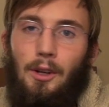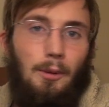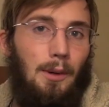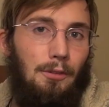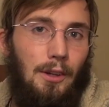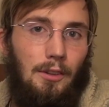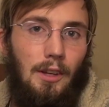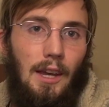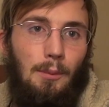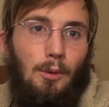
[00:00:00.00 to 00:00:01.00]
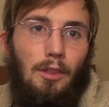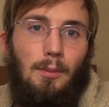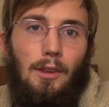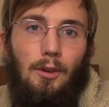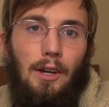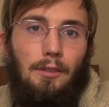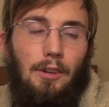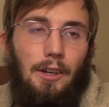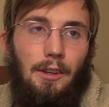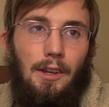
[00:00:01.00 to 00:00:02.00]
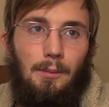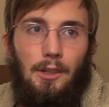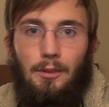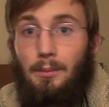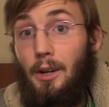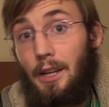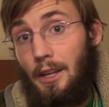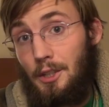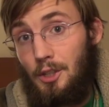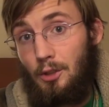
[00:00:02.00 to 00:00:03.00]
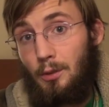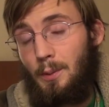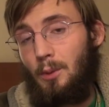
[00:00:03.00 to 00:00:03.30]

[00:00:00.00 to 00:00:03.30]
None of my friends came with me, though I invited them because of money issues.